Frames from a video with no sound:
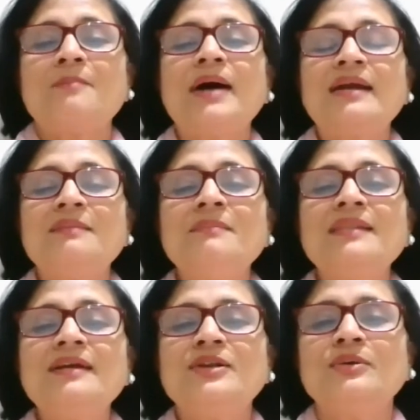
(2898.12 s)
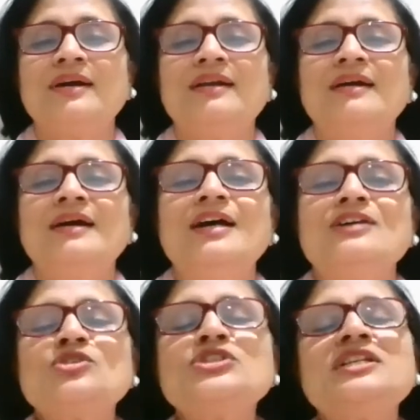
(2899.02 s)
by her mother to her.
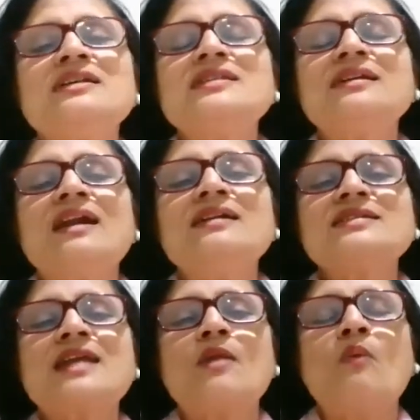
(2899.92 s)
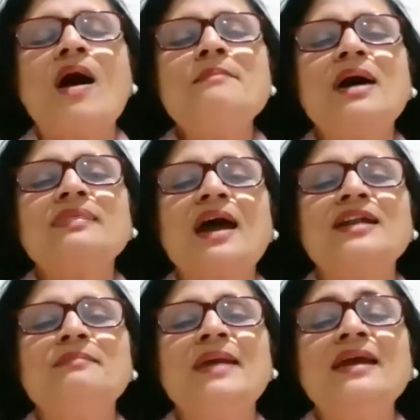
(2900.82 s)
So she doesn't understand why Mata
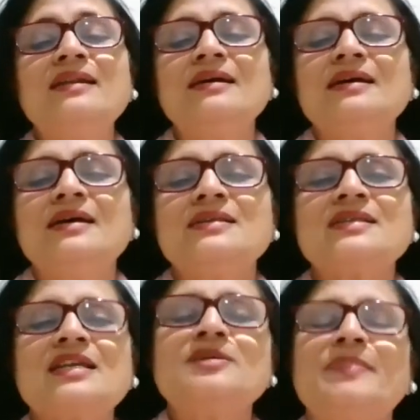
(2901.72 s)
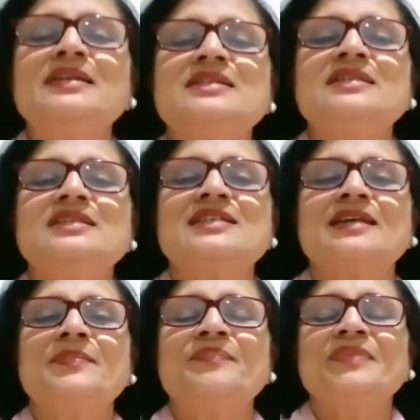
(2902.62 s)
had made such a big
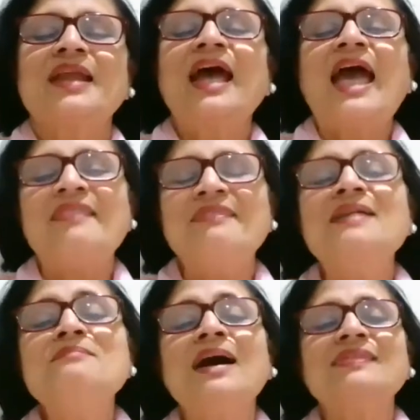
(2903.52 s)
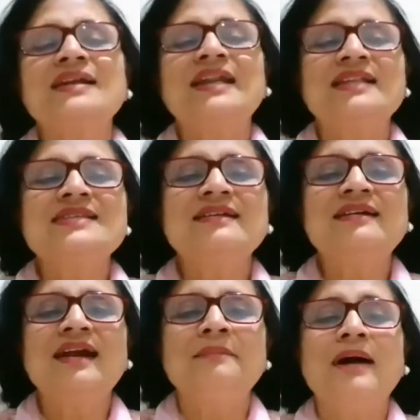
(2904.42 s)
decision. And then Mata tells
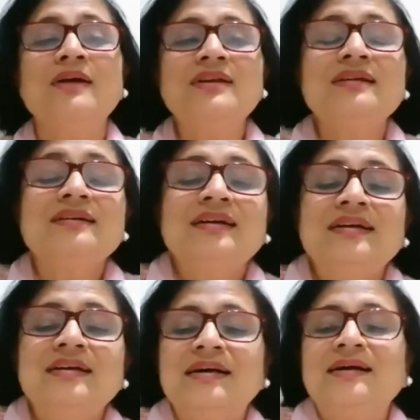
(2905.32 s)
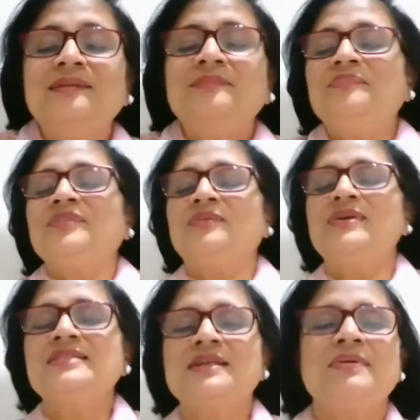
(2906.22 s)
her about the
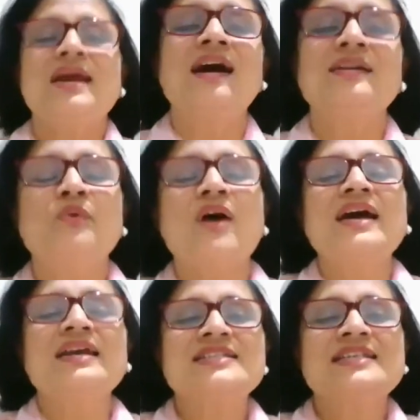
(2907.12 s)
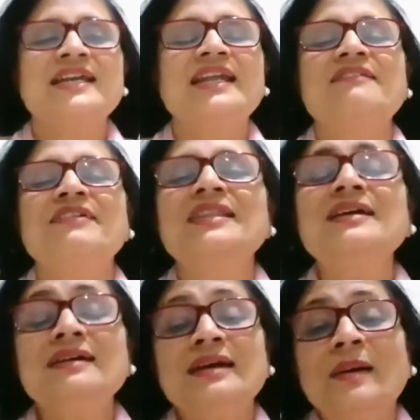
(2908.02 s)
reason behind why she had given the
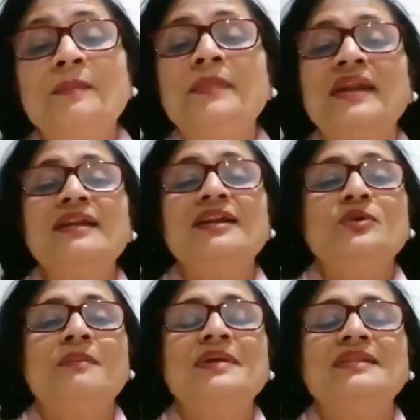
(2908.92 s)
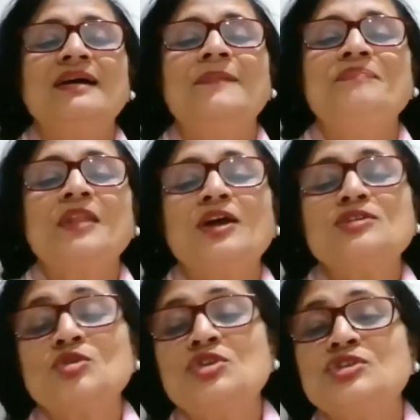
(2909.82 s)
pendant to Abhita.
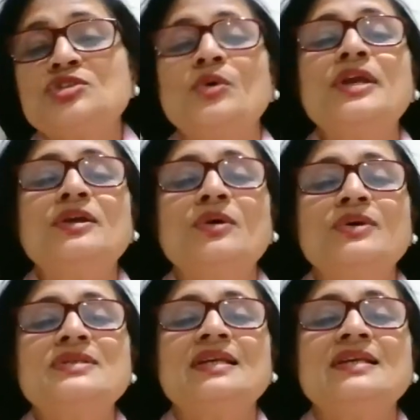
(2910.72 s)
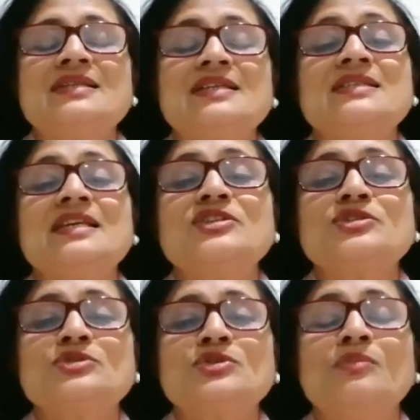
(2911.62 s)
So the story goes is, she says
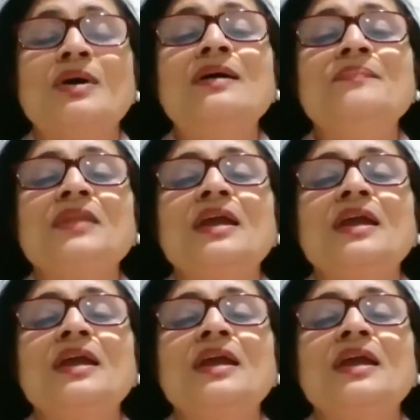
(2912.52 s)
to Soma,